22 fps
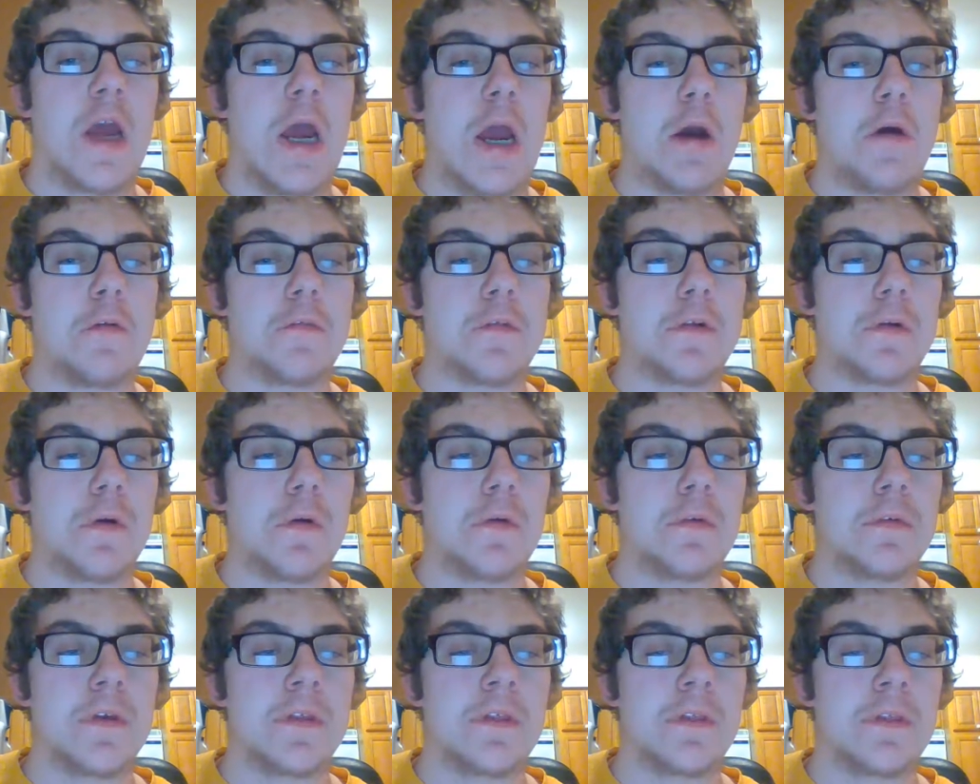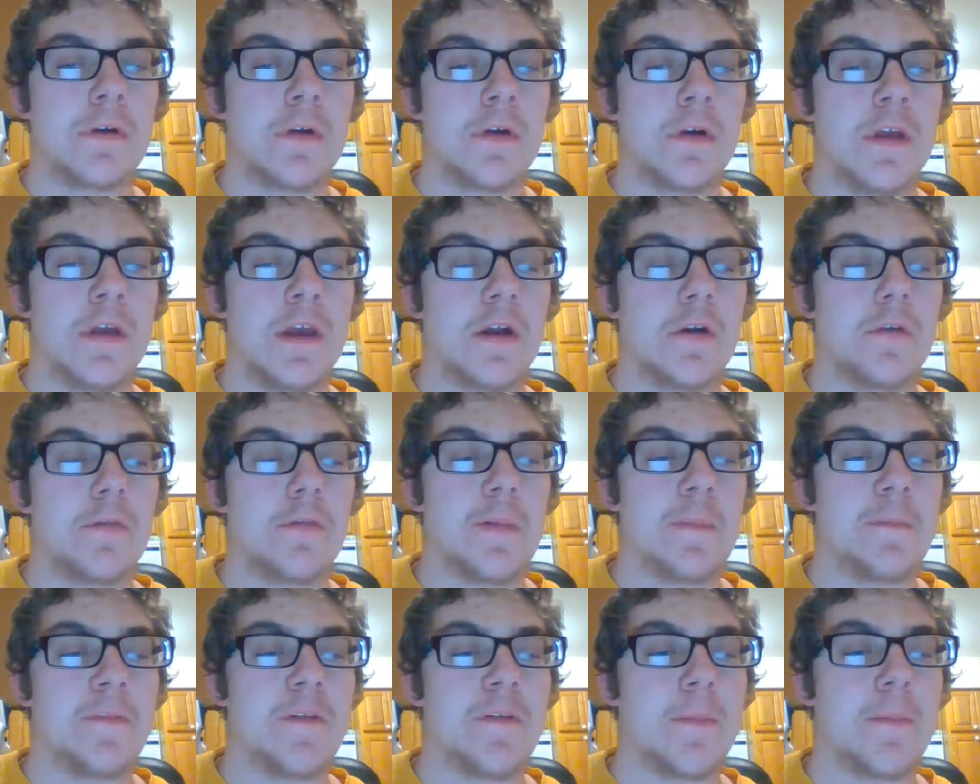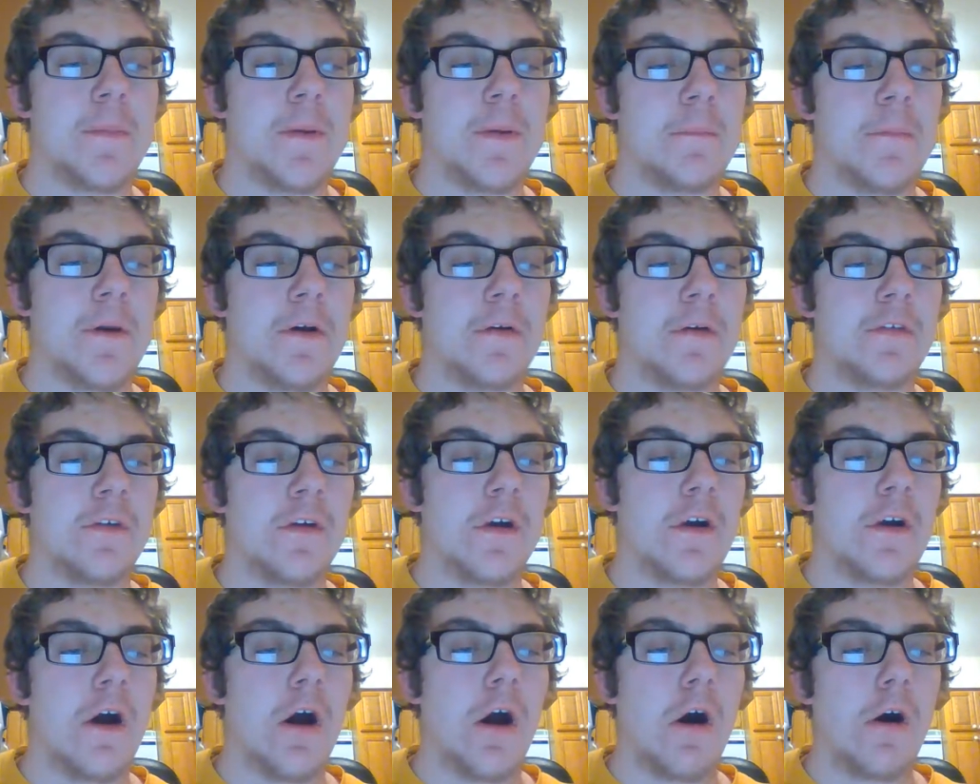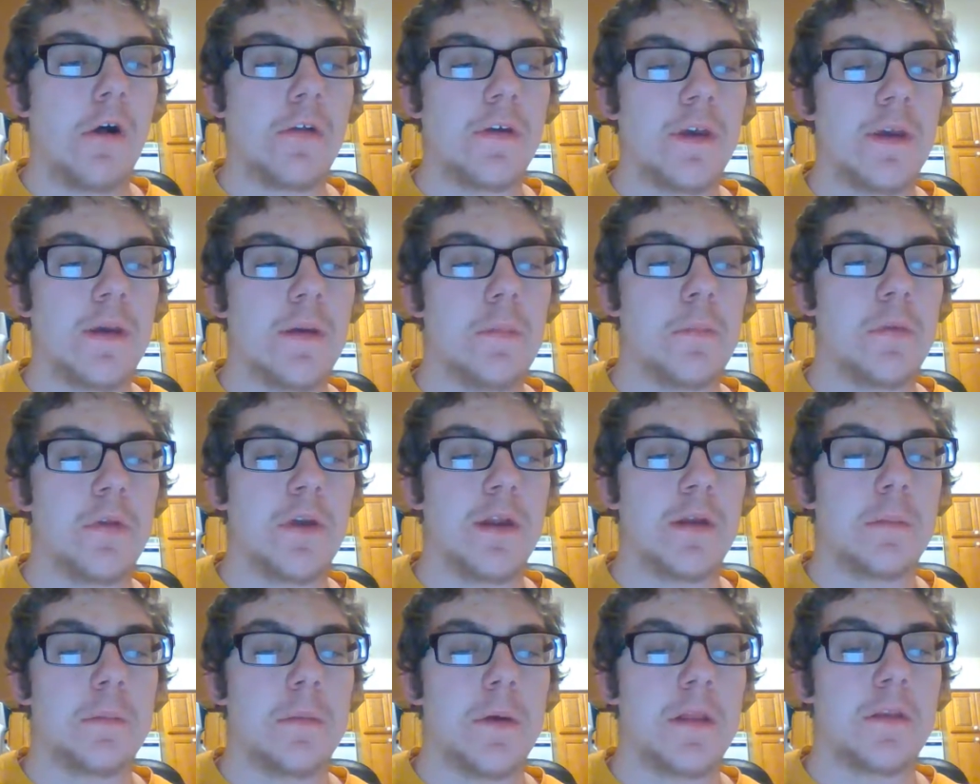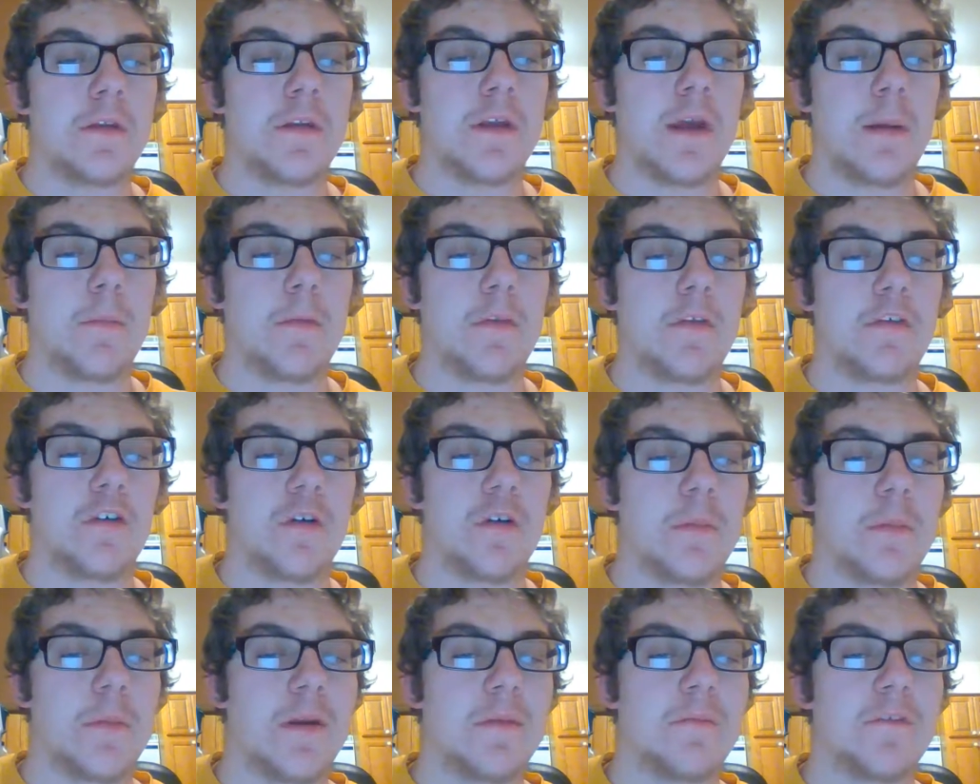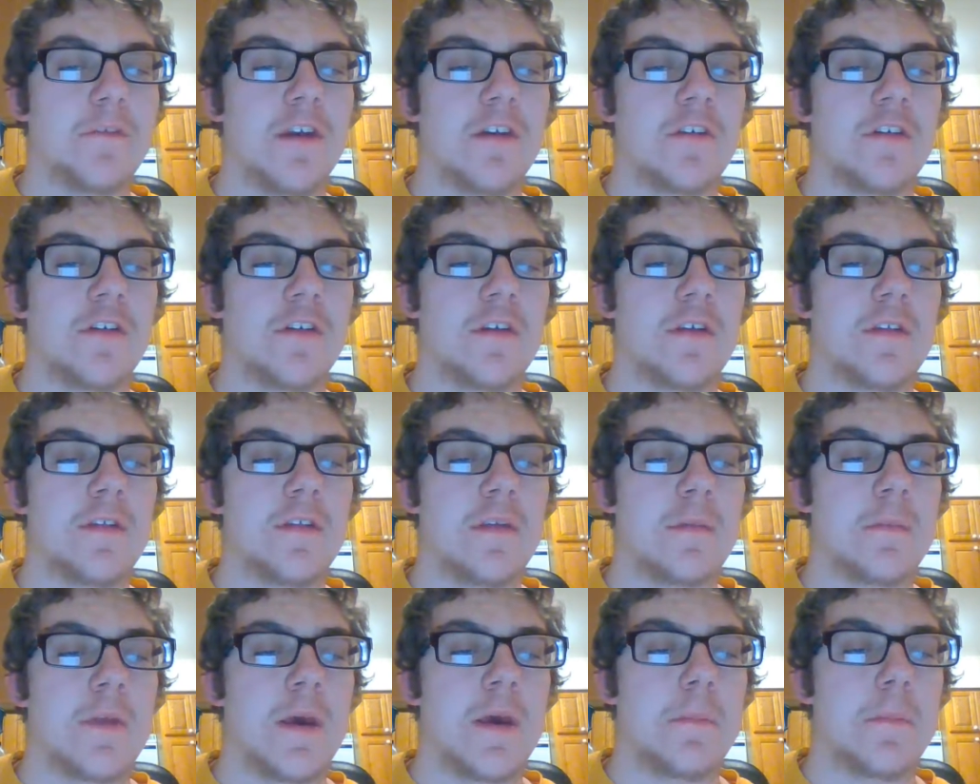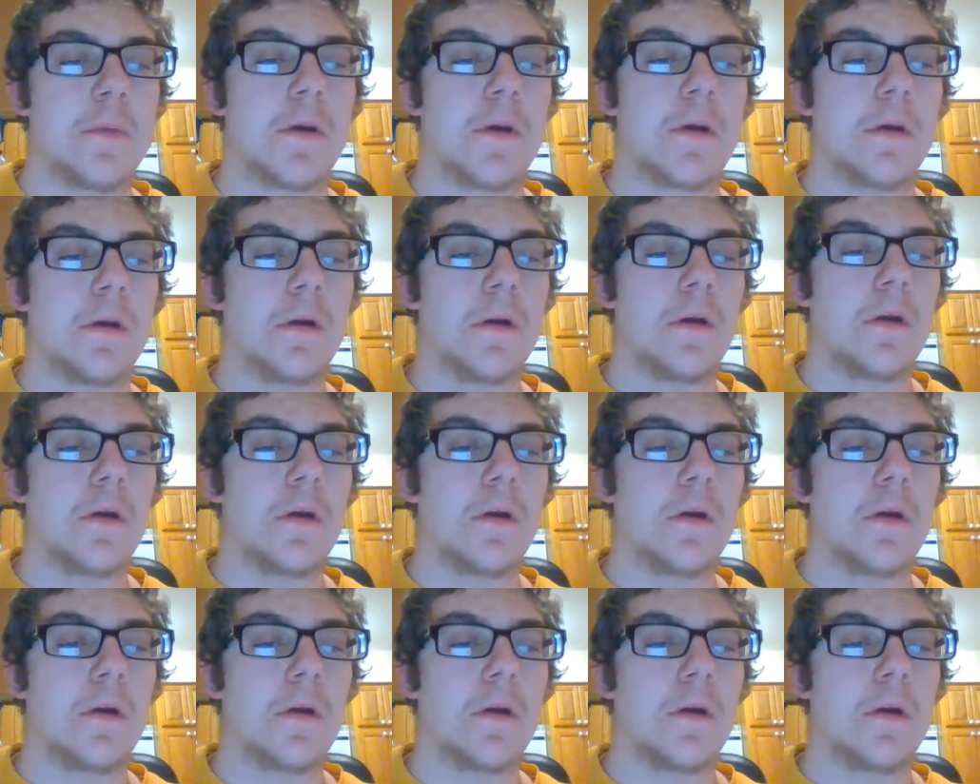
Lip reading: However, only 30 airframes had been built, all incomplete by the time of the German invasion in September.